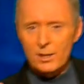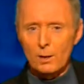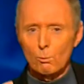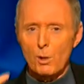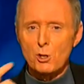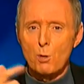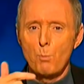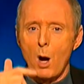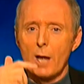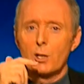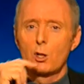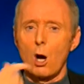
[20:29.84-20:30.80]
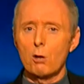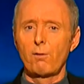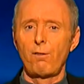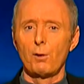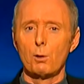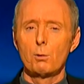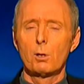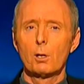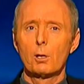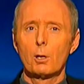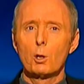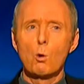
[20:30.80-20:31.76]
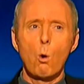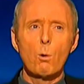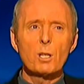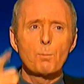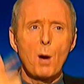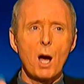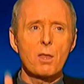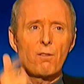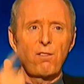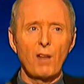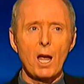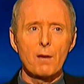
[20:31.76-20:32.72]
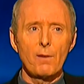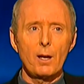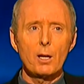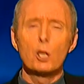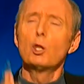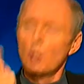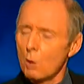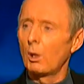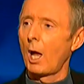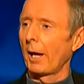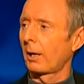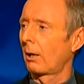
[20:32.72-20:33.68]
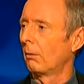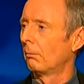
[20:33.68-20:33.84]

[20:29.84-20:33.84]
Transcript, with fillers: is it when you buy dog food, you always buy the flavour you like?